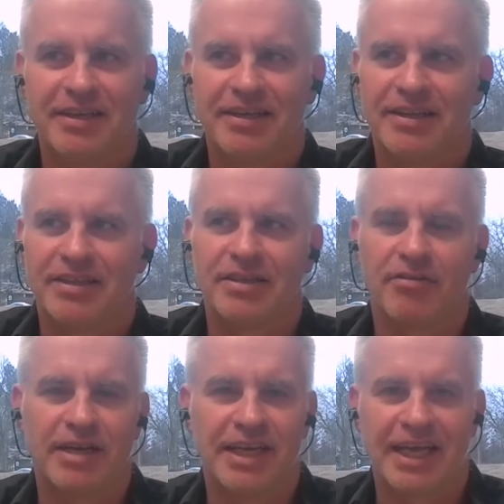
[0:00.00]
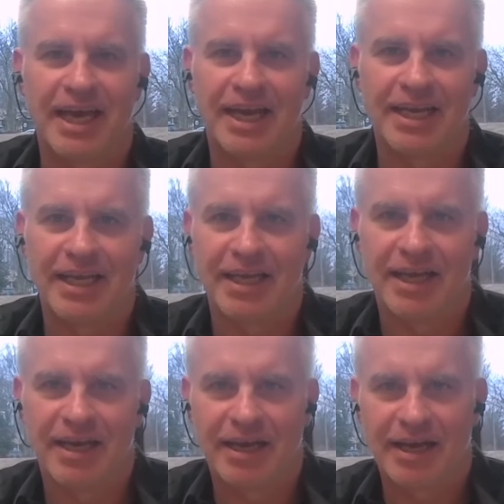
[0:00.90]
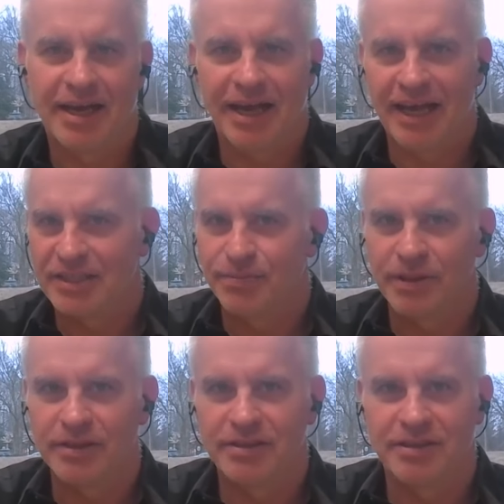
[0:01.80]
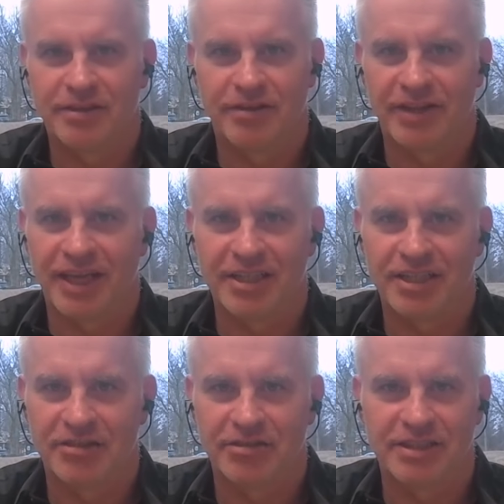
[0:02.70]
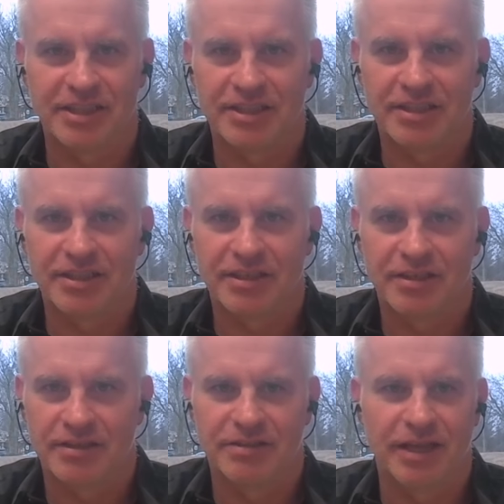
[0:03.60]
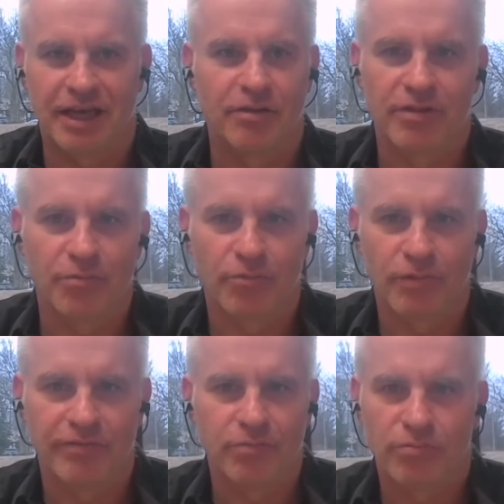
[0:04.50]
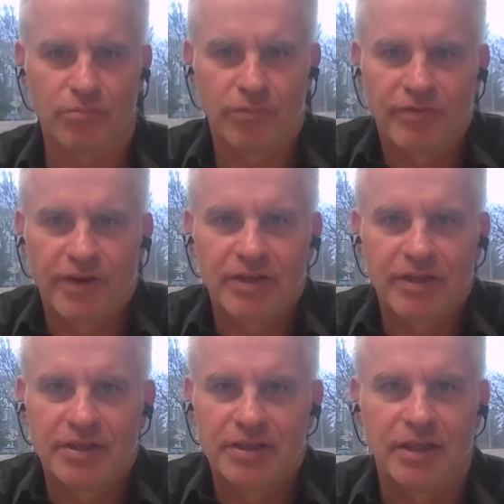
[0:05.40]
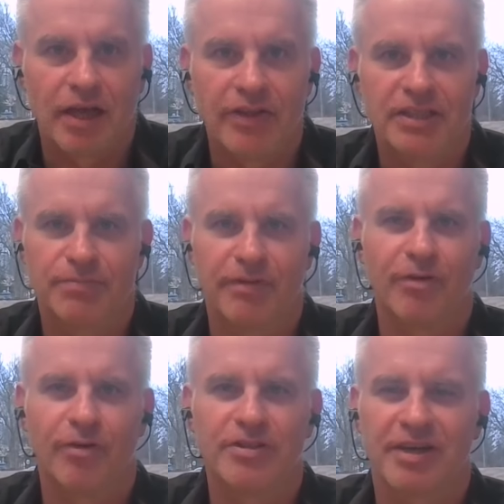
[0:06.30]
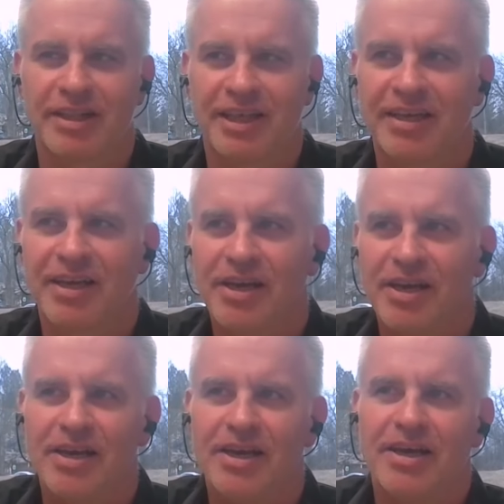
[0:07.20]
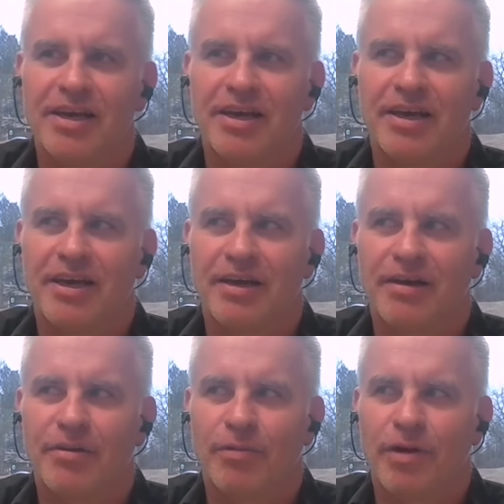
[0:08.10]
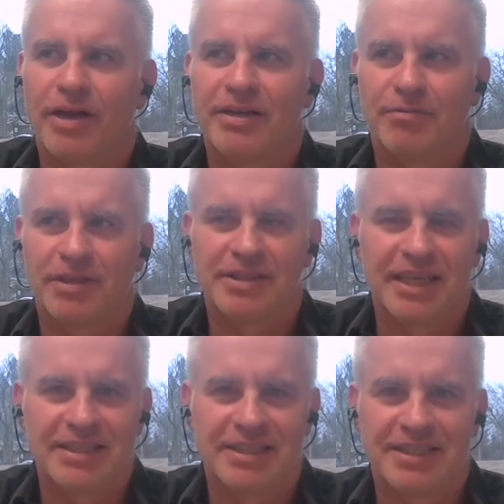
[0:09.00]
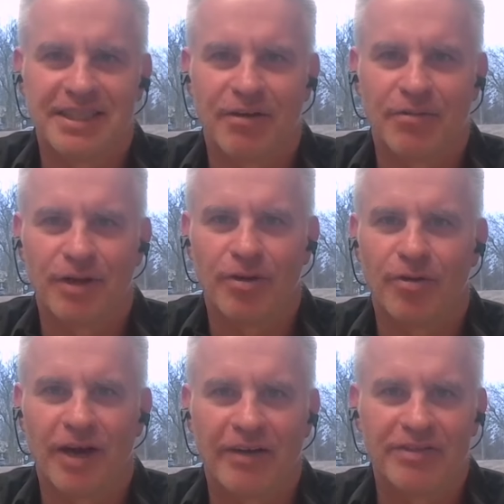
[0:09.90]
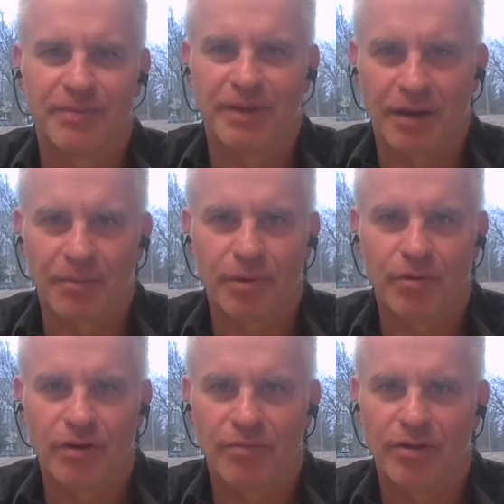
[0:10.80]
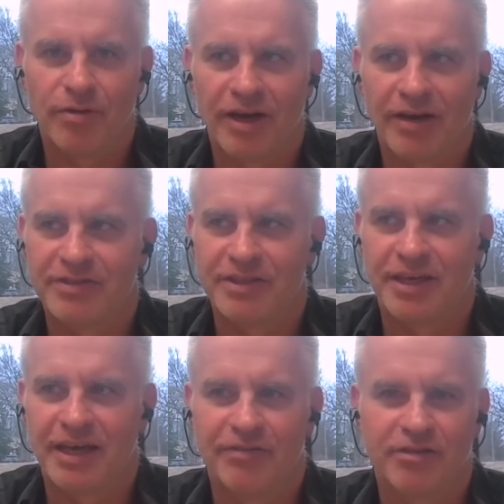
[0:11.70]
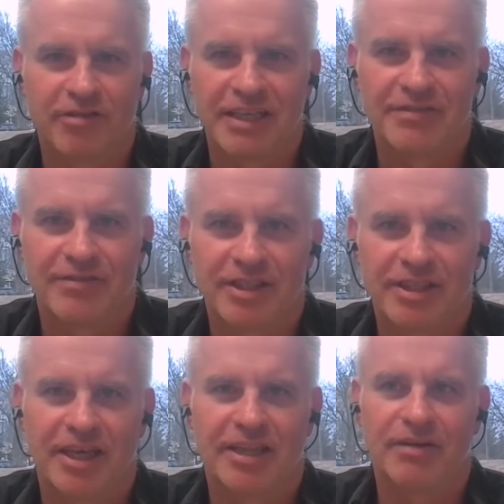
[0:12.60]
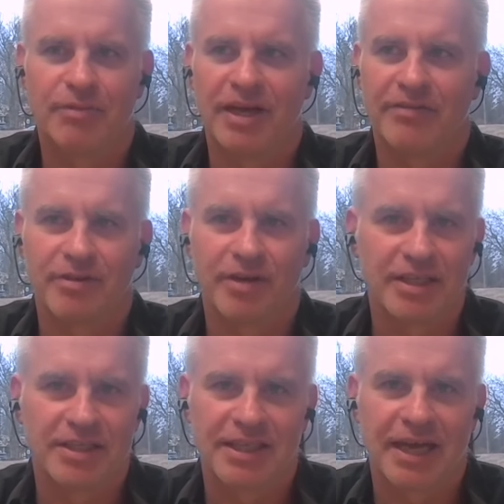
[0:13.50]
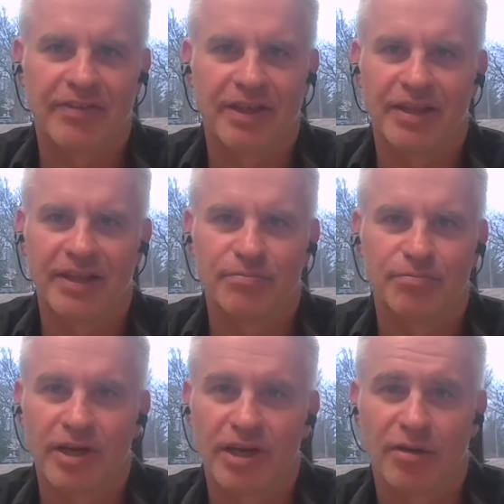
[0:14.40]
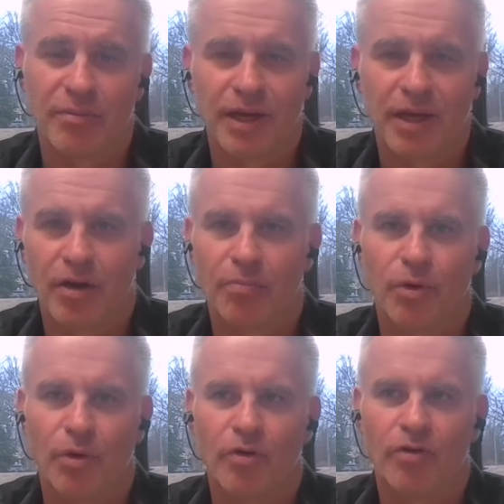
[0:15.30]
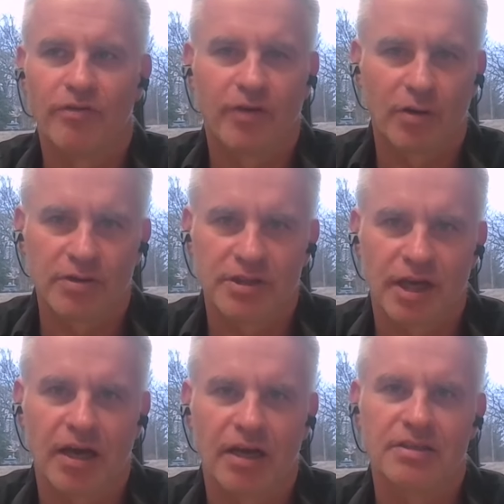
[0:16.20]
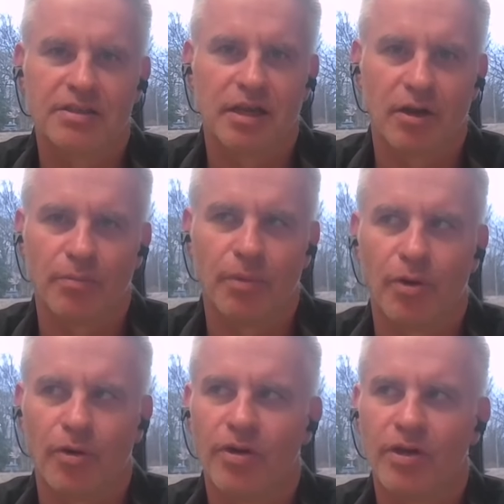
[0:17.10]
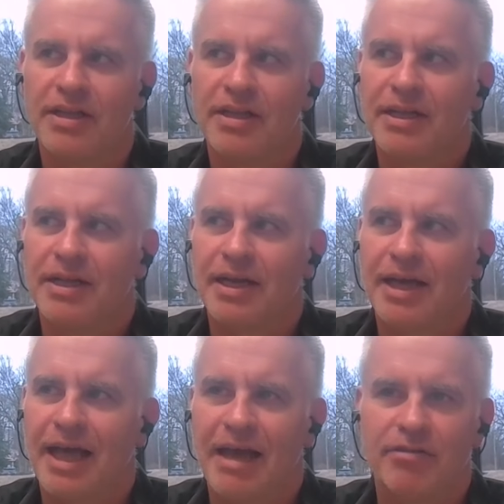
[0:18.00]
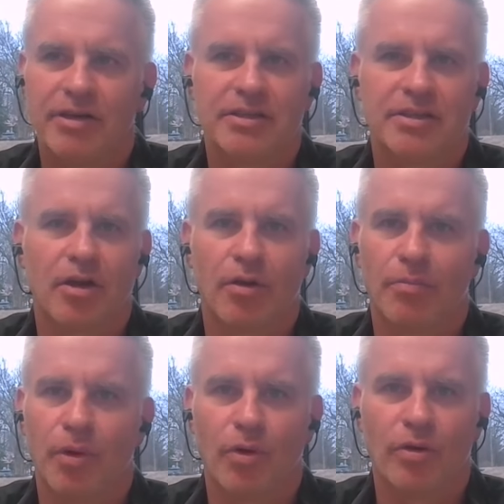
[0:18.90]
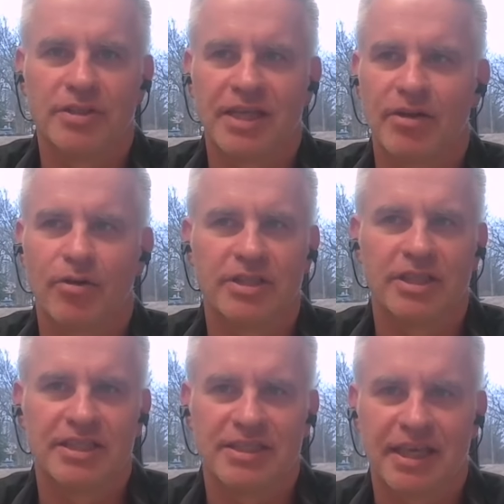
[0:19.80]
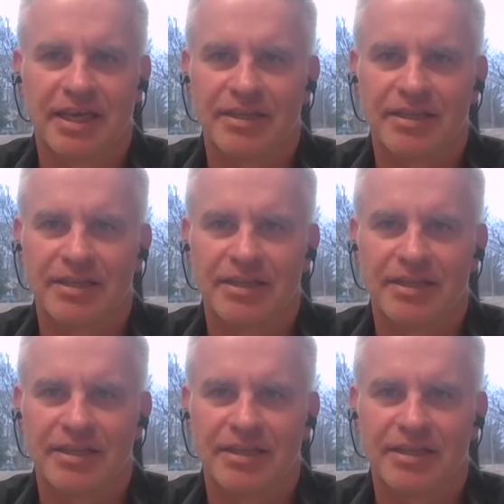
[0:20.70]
there's not really any experts on the energy transition, because I don't think we've never done this before. So I think one sense is that we all have to be humble. We all have to have grace for each other, and we have to understand that there's probably going to be a lot more false starts, a lot more errors, a lot more technologies that